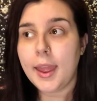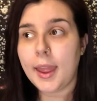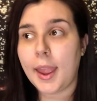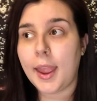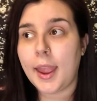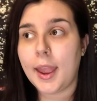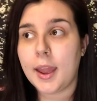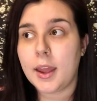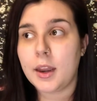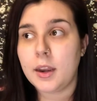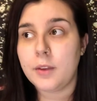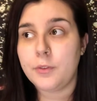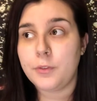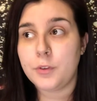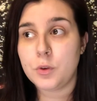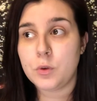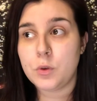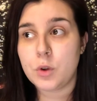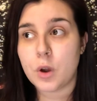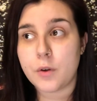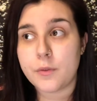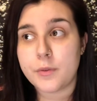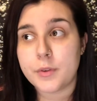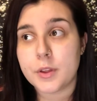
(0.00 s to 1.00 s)
And if you
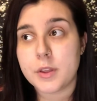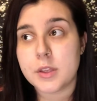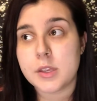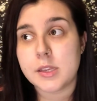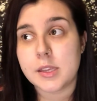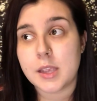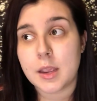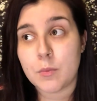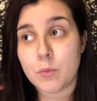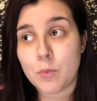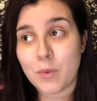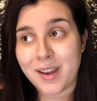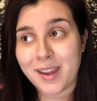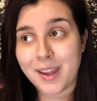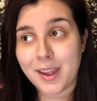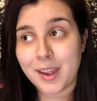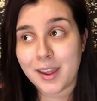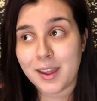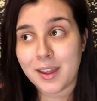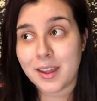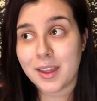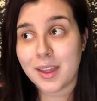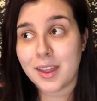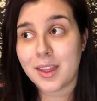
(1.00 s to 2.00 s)
don't feel the same
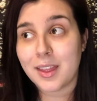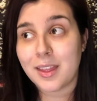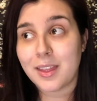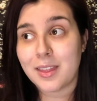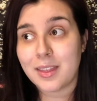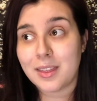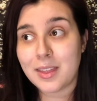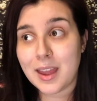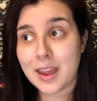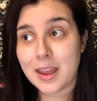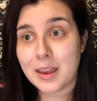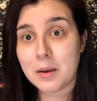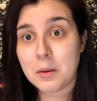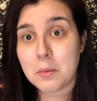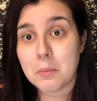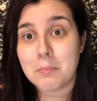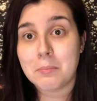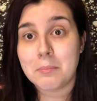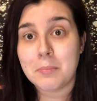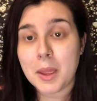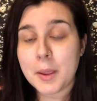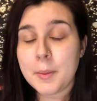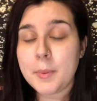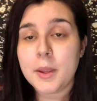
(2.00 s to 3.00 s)
way, then
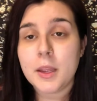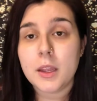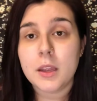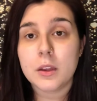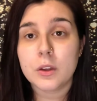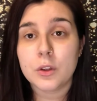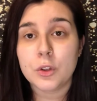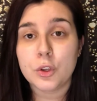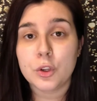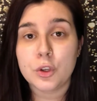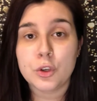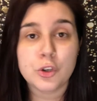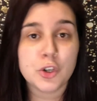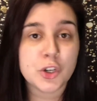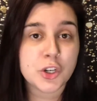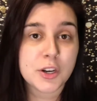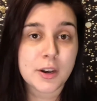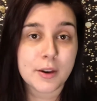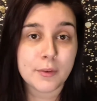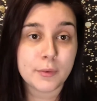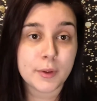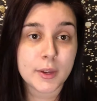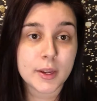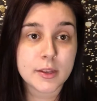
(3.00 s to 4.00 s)
maybe you
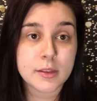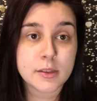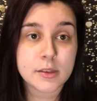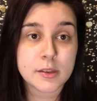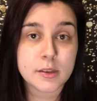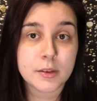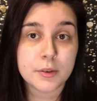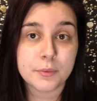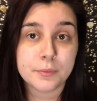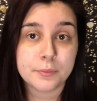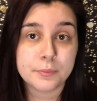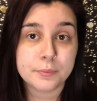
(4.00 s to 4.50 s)
shouldn't have kids.